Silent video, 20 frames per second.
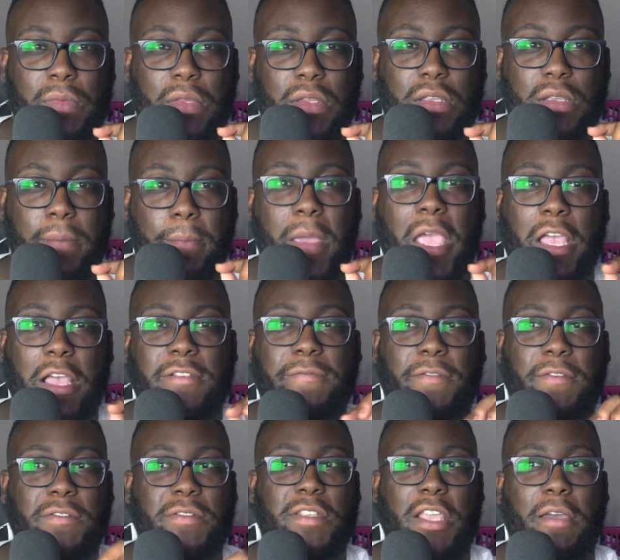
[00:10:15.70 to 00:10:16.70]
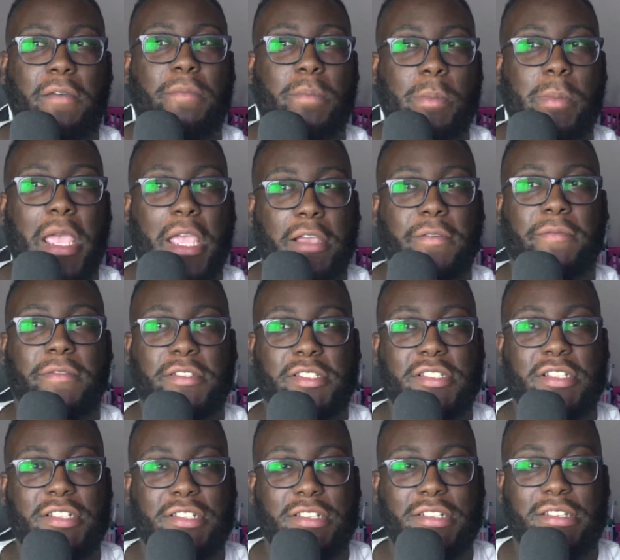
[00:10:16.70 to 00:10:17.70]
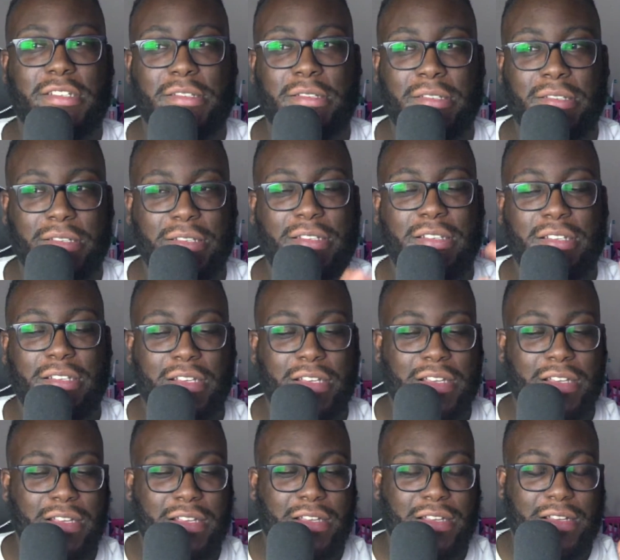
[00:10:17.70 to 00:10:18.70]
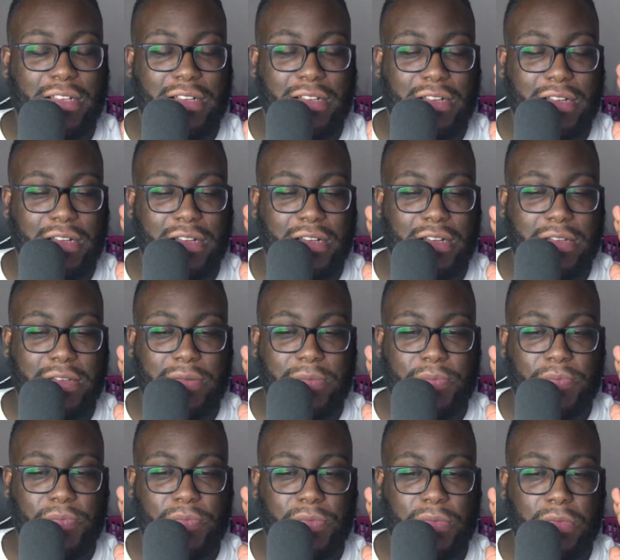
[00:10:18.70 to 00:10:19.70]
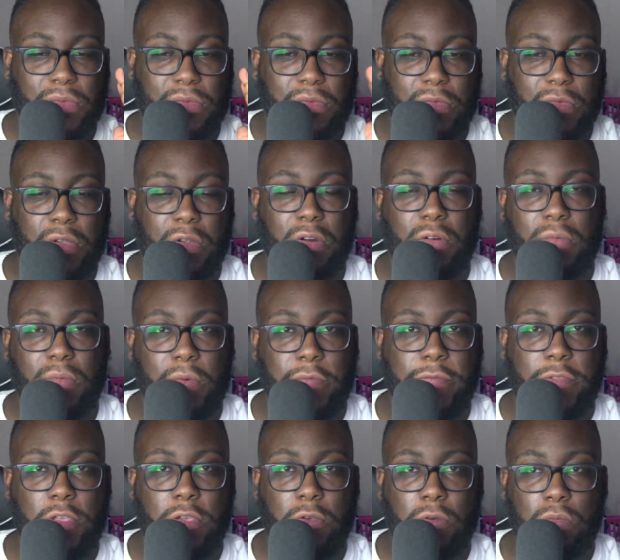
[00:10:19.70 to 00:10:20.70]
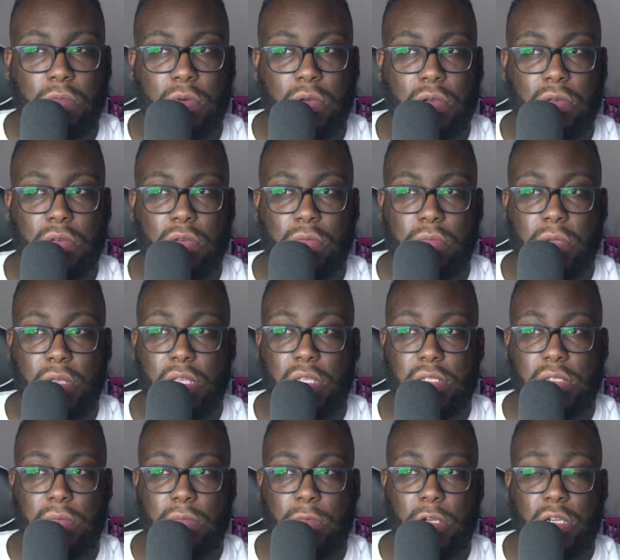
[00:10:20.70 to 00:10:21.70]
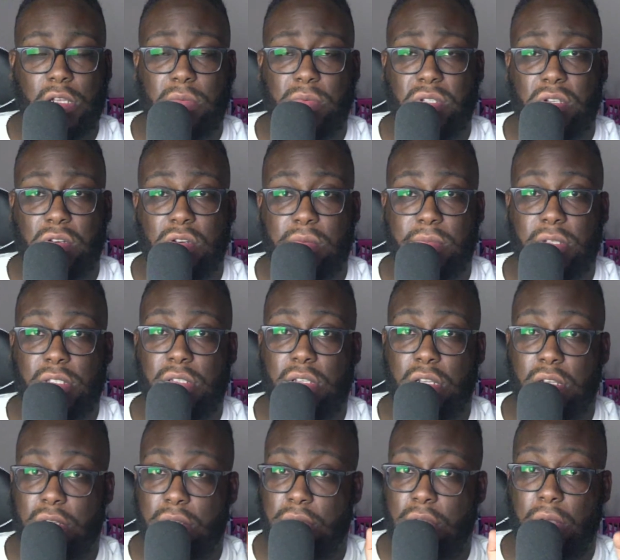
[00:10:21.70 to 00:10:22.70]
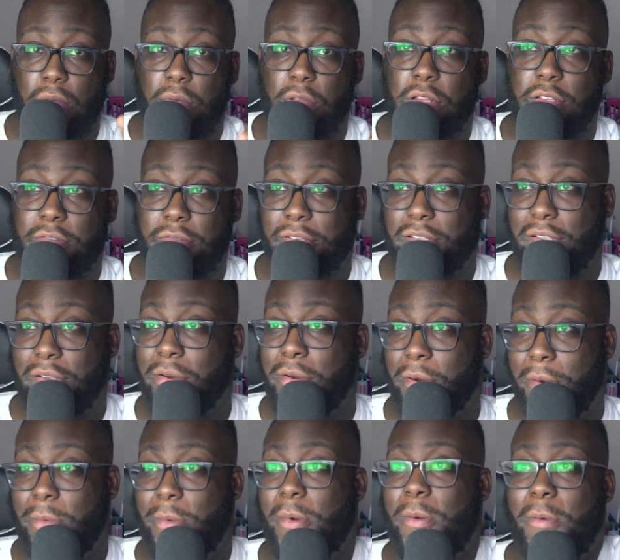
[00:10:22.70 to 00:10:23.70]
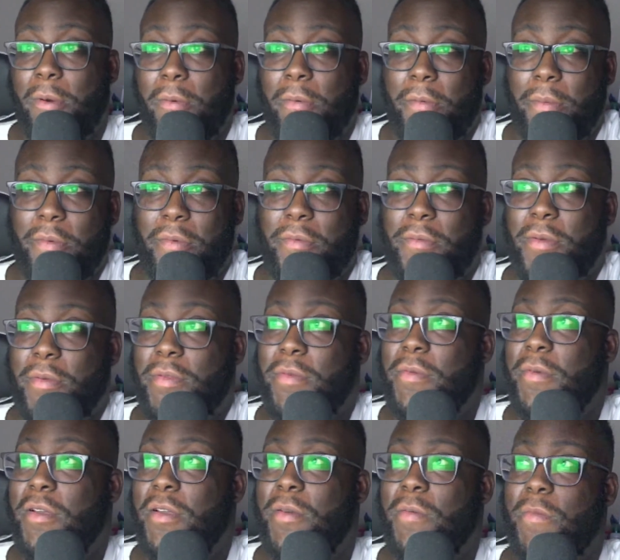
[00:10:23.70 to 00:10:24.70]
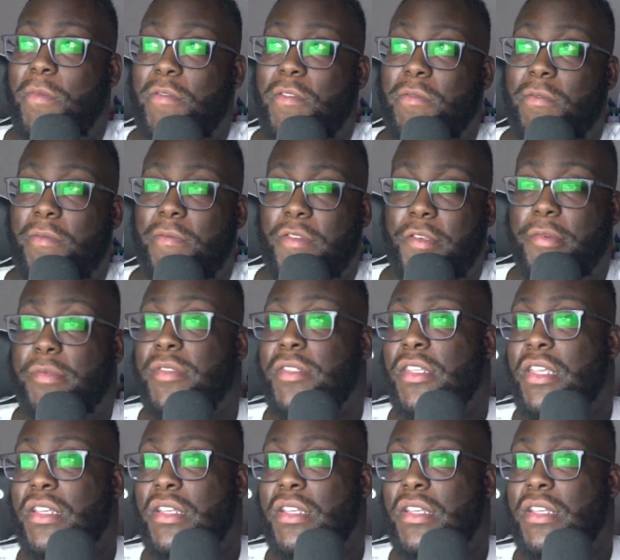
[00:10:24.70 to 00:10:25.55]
Becca Versace um her review, because when it comes to earbuds, I really trust her with the reviews.